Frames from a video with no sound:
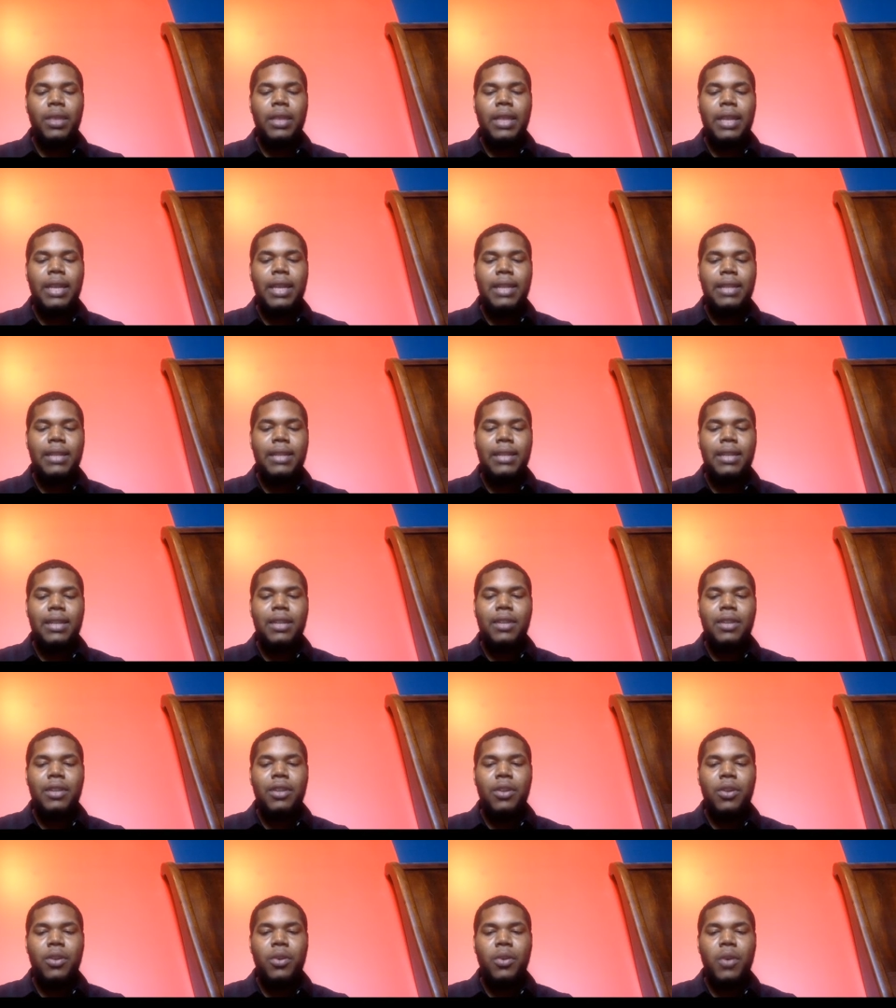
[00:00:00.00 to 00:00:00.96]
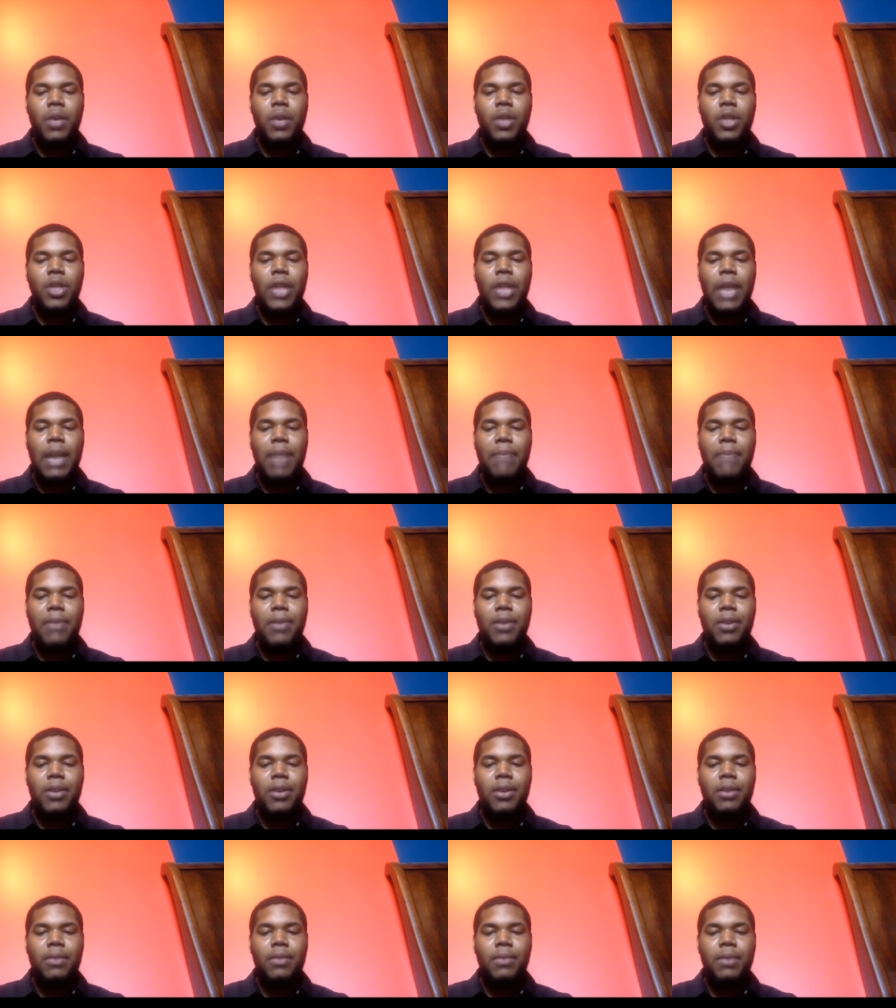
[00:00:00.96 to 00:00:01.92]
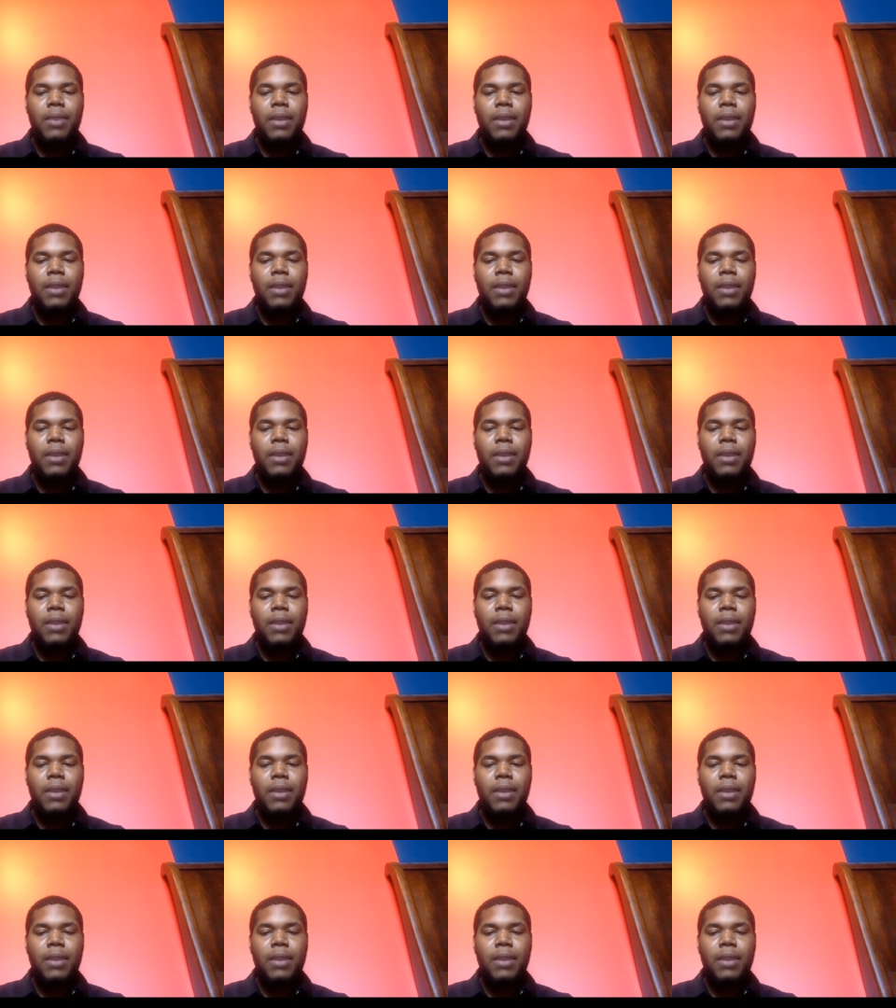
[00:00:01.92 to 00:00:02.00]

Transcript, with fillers: this new chapter?